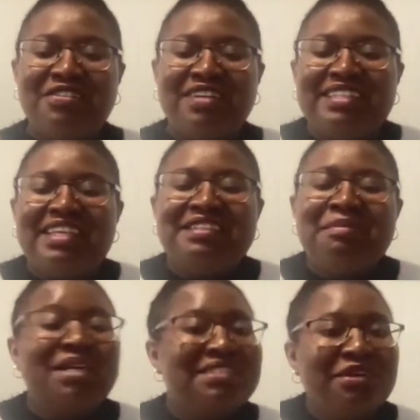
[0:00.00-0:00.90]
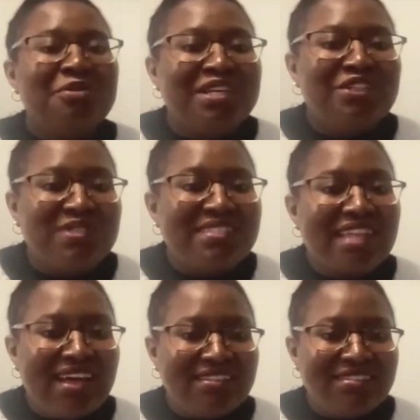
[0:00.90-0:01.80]
it doesn't matter where you
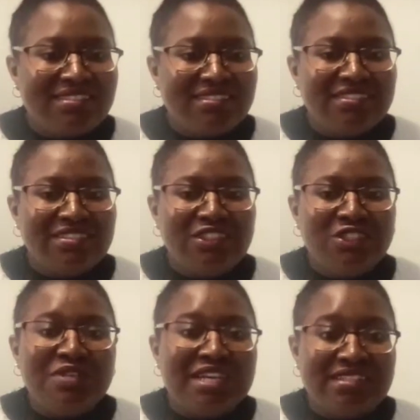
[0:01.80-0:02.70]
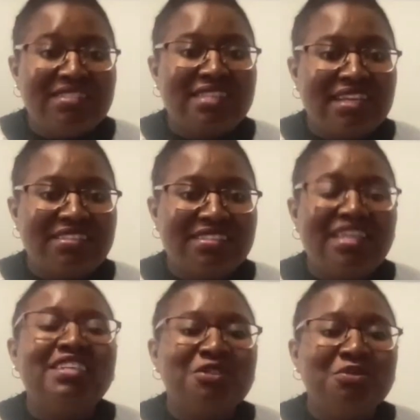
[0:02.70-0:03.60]
start. You can start
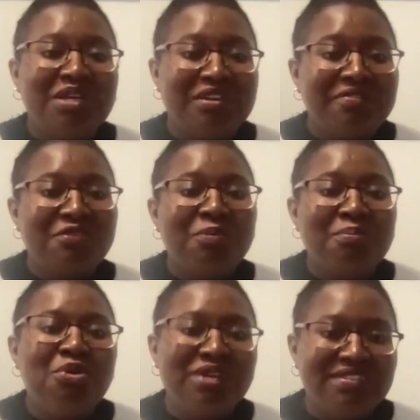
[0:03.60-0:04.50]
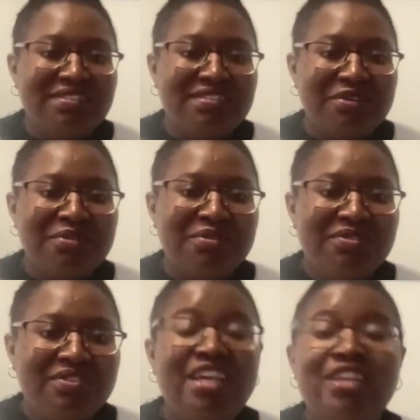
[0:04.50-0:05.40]
anywhere from
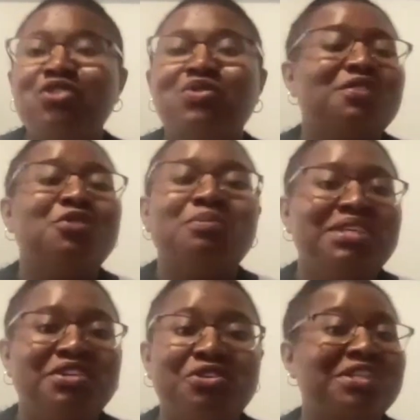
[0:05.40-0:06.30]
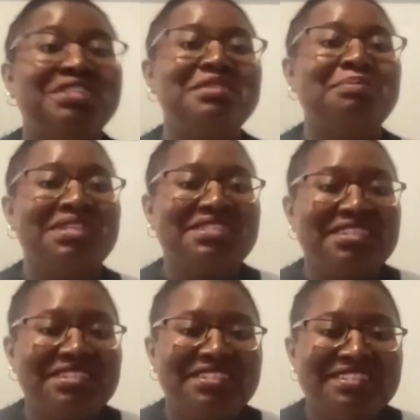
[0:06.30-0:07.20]
0.0 and you'll still be a great
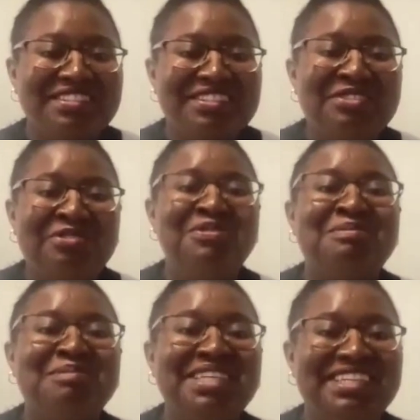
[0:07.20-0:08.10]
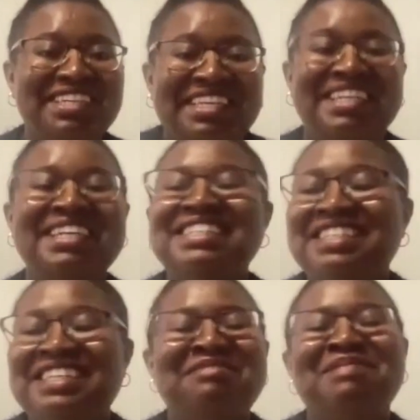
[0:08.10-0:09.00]
person. So for me,
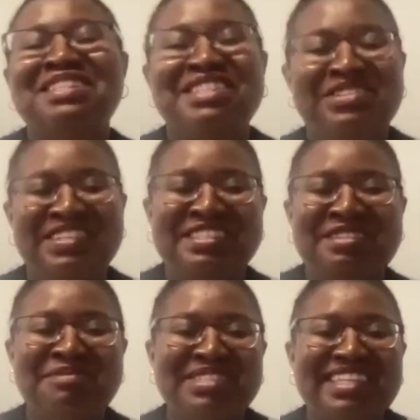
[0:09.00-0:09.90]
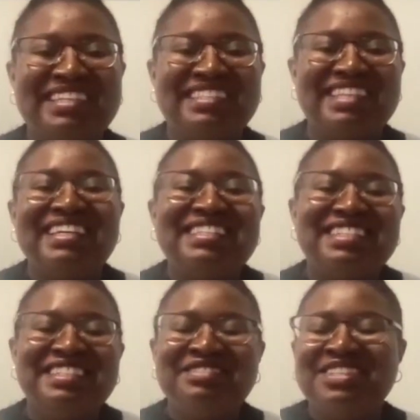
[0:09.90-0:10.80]
the number 0 is the most
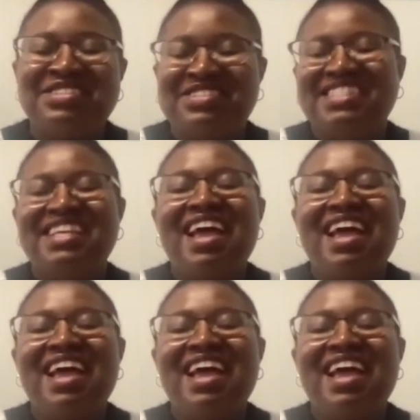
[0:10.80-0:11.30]
exciting because